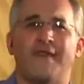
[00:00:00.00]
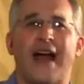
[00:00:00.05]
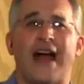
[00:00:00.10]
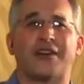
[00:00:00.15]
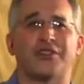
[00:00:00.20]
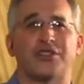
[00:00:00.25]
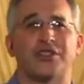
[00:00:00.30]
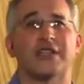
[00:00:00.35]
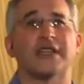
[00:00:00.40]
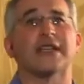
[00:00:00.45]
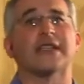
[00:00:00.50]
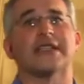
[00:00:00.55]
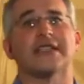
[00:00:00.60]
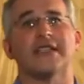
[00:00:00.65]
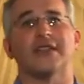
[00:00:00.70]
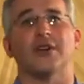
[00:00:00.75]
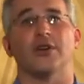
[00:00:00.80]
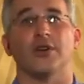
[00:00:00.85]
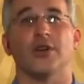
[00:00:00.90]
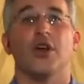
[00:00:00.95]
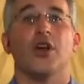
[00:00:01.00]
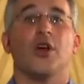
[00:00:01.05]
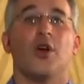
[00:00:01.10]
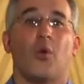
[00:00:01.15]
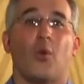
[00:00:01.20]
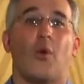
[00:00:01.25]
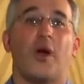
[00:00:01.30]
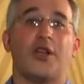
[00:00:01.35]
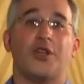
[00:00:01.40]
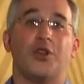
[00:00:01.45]
factors to consider
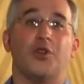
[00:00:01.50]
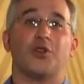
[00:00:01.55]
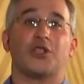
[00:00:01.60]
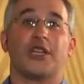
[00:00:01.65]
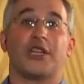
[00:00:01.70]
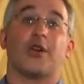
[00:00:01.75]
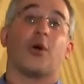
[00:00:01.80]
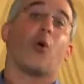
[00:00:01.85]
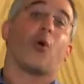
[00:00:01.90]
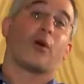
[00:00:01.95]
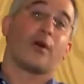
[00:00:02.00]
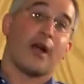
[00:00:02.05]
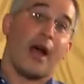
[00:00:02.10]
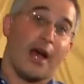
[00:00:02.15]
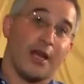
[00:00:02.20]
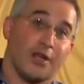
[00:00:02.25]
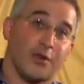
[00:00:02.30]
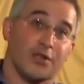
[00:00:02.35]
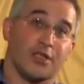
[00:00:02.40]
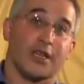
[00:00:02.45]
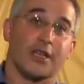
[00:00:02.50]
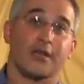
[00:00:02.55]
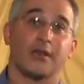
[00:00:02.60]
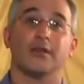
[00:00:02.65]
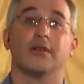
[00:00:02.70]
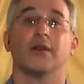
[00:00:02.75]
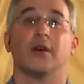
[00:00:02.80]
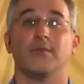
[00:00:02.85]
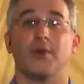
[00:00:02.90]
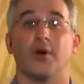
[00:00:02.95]
when using or not using
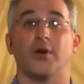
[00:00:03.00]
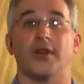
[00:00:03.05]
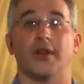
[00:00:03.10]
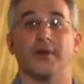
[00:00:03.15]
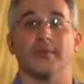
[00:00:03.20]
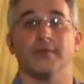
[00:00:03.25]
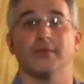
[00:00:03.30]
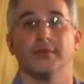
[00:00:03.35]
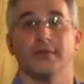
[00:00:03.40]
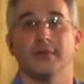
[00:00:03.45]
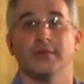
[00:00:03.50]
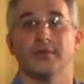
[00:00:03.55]
a podium.